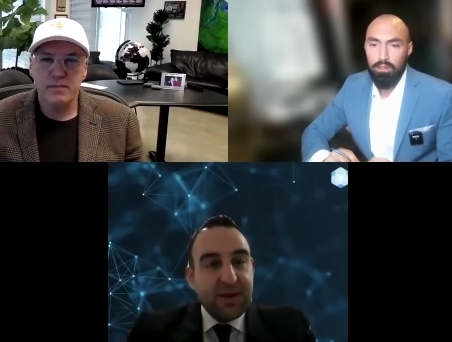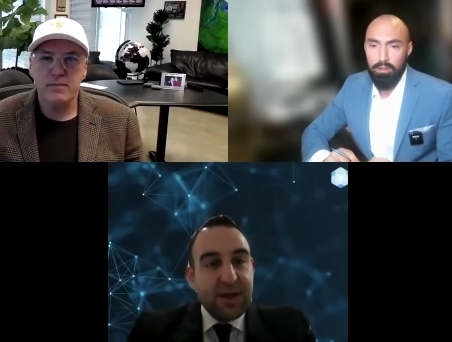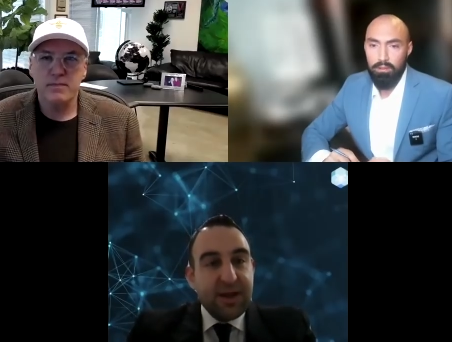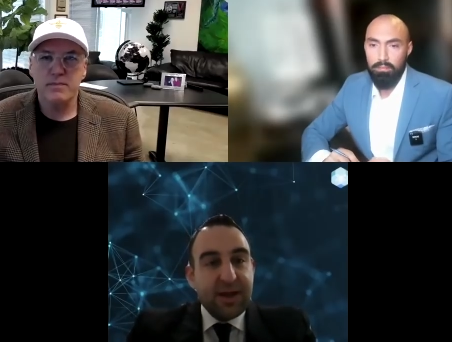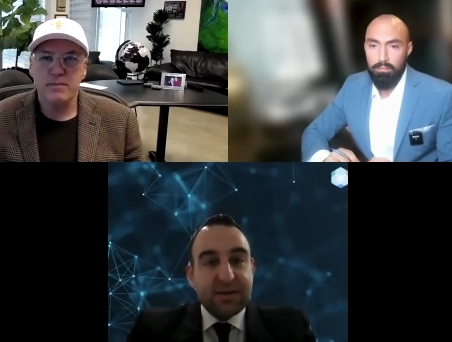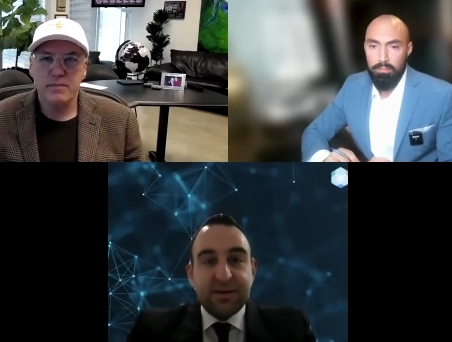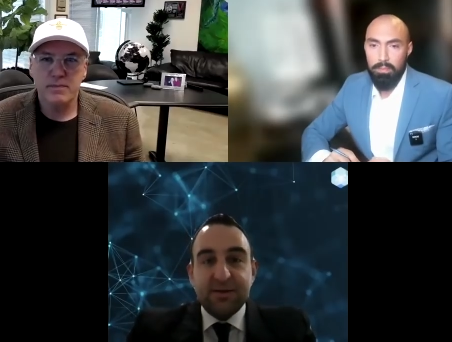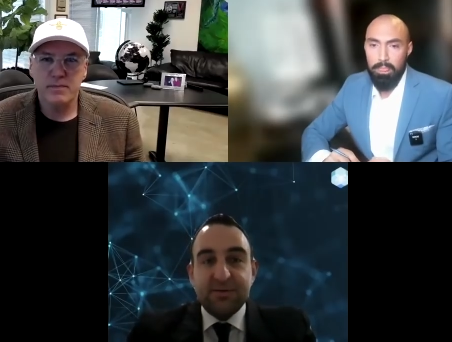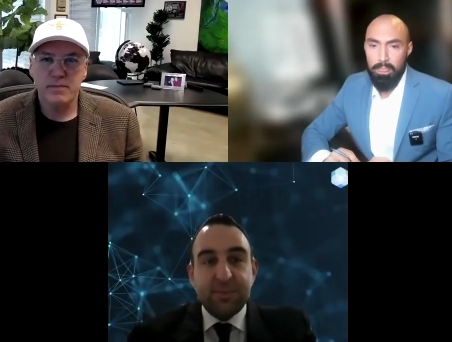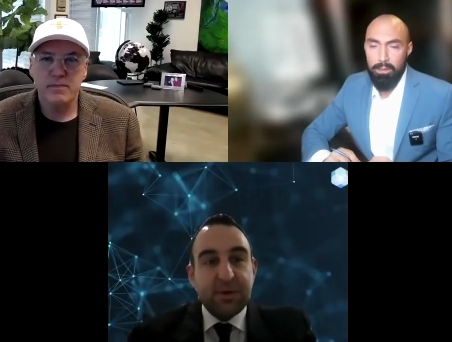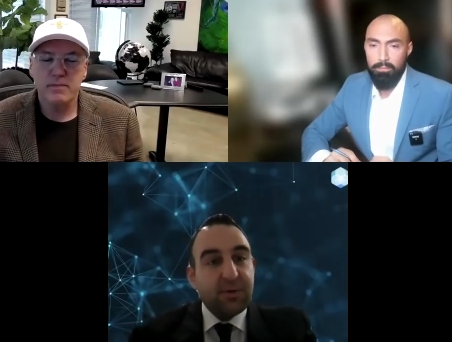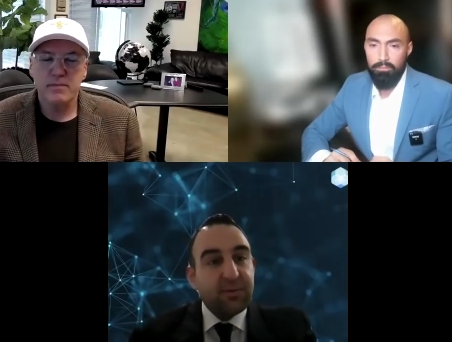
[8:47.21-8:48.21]
Speaker 1: And he's been
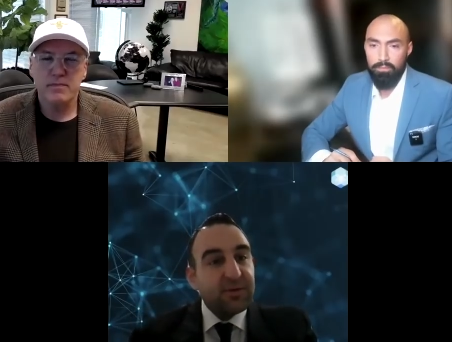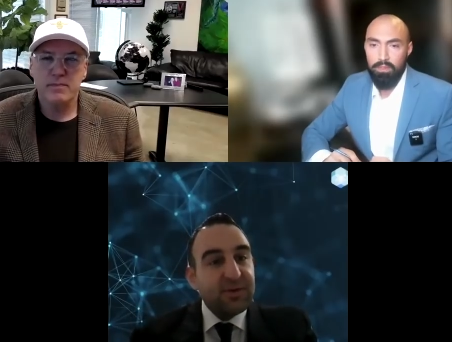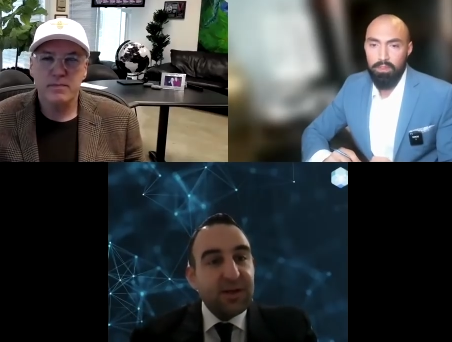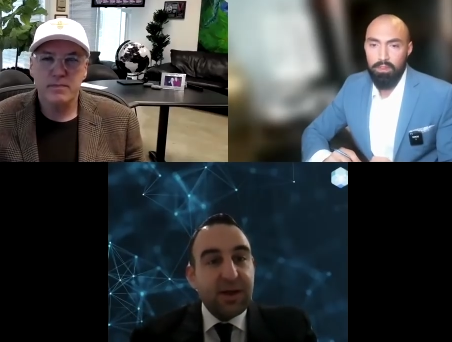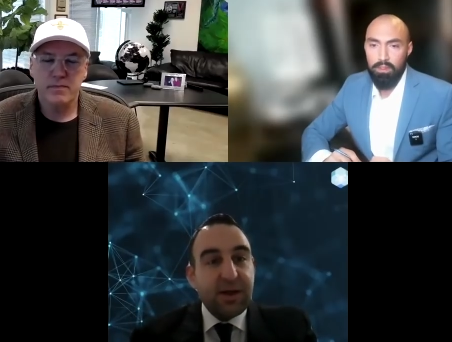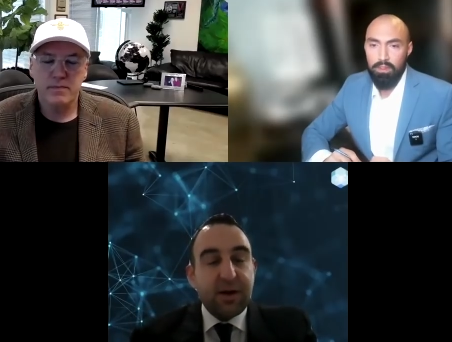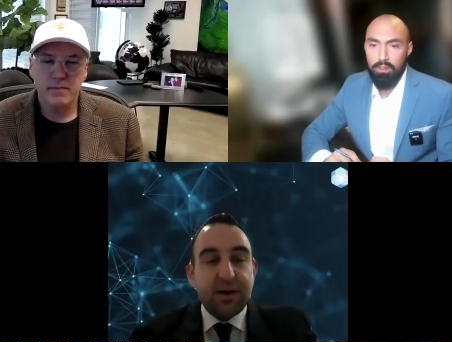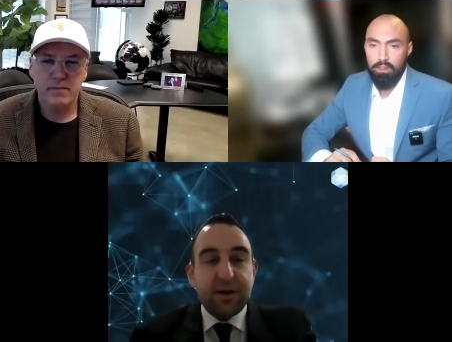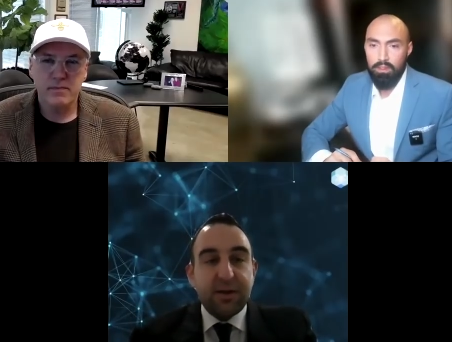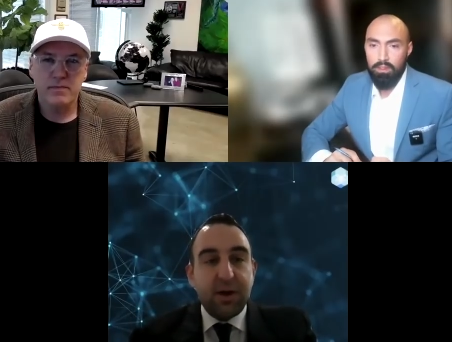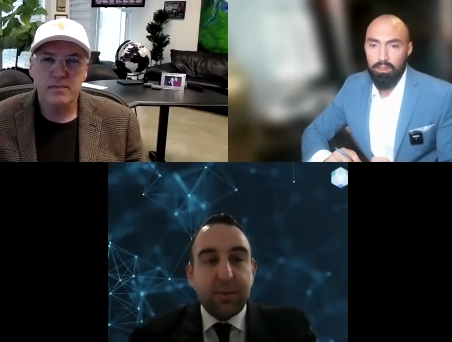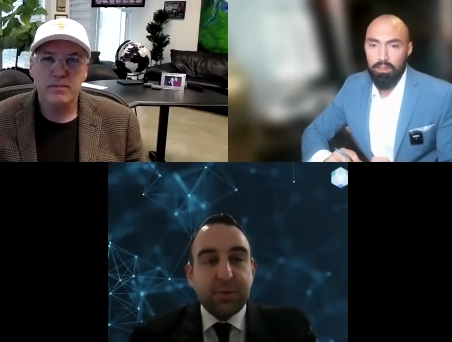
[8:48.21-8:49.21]
overseeing the
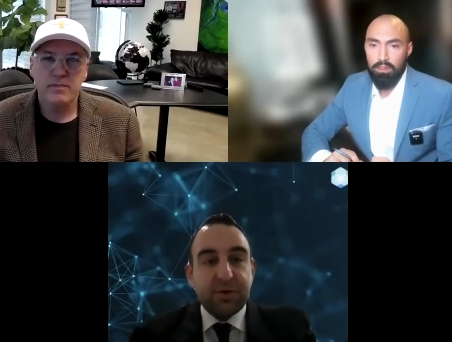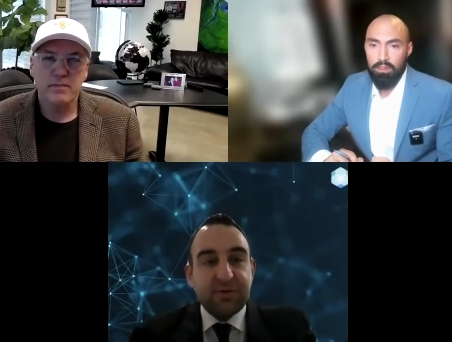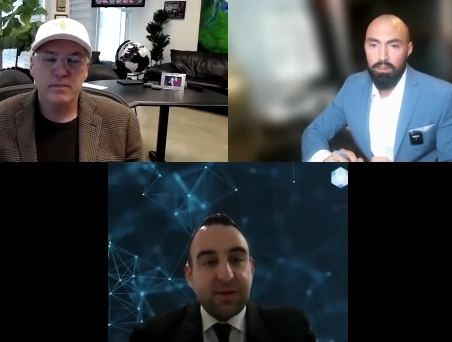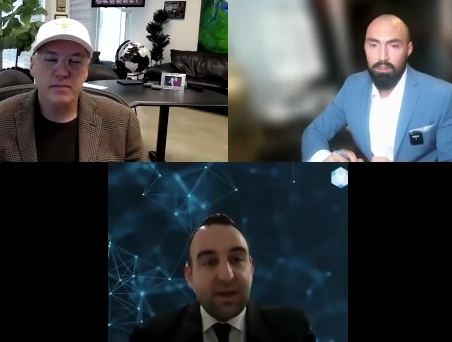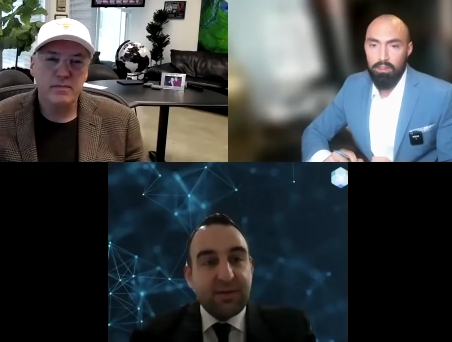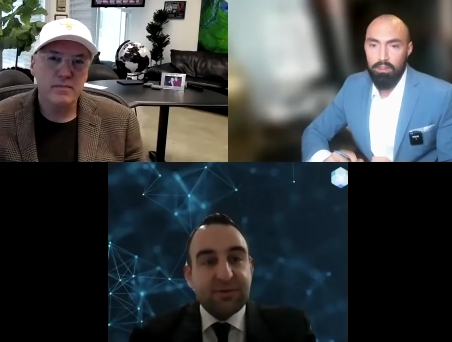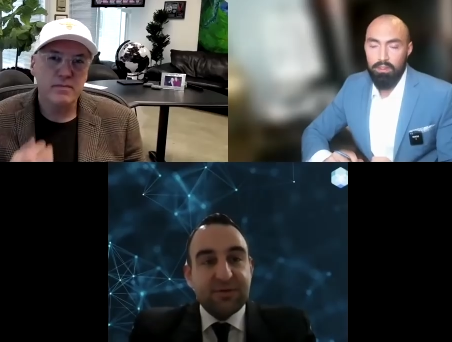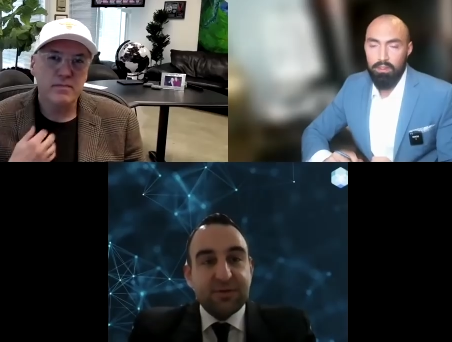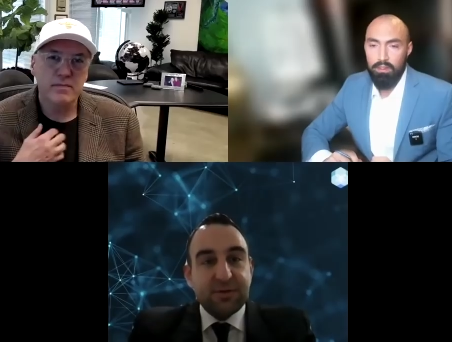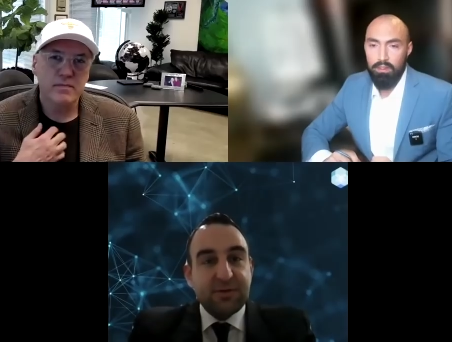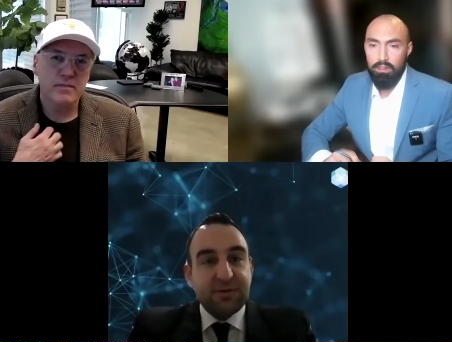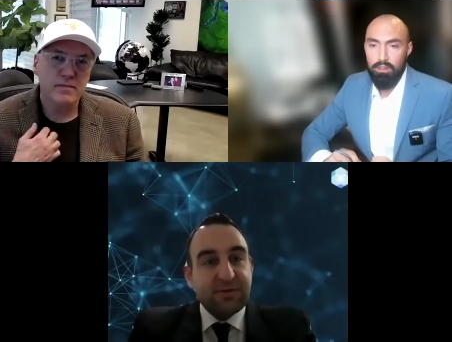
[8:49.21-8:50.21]
operation of that
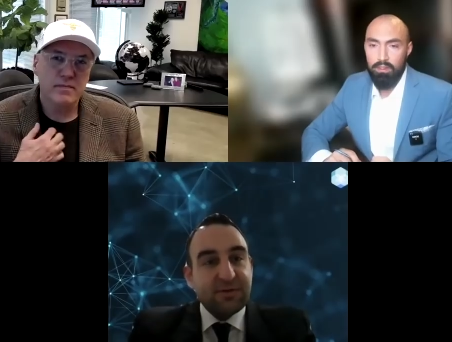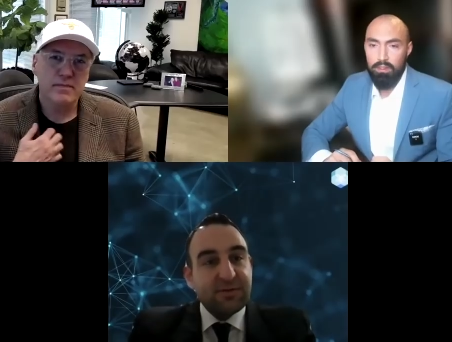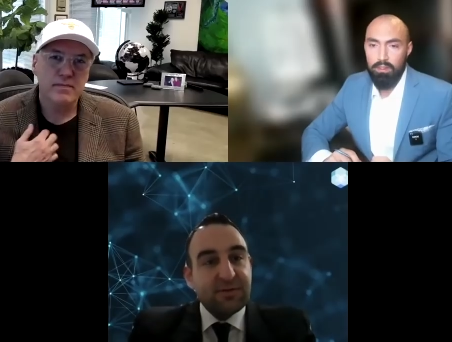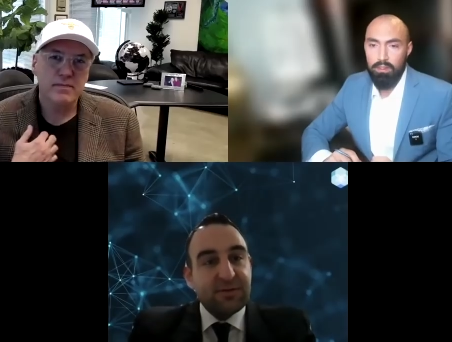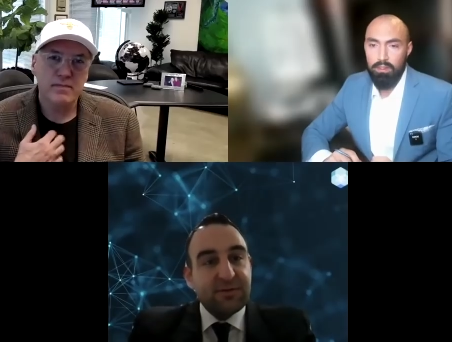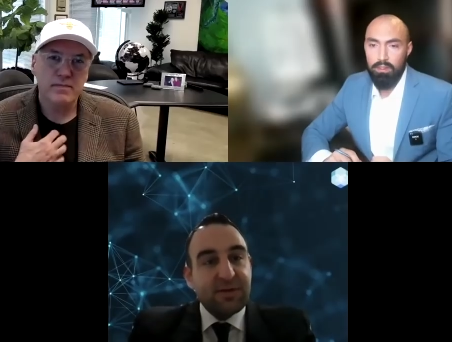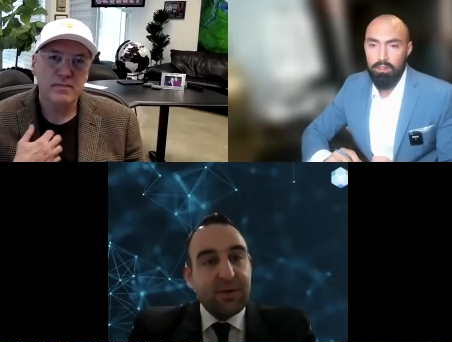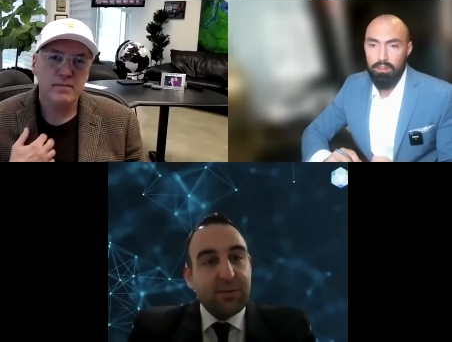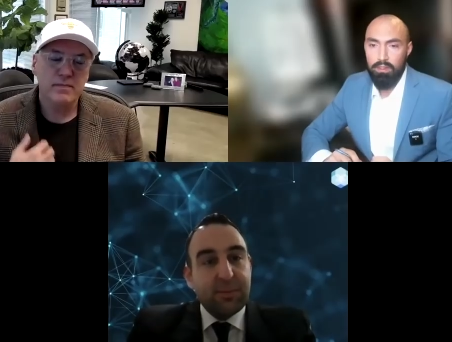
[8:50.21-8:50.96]
facility since day one.